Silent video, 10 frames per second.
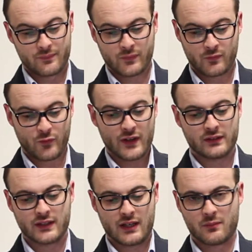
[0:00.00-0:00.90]
field.
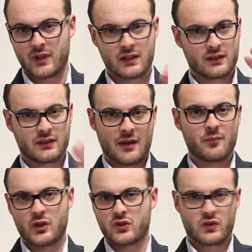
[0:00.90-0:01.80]
It can be temperature,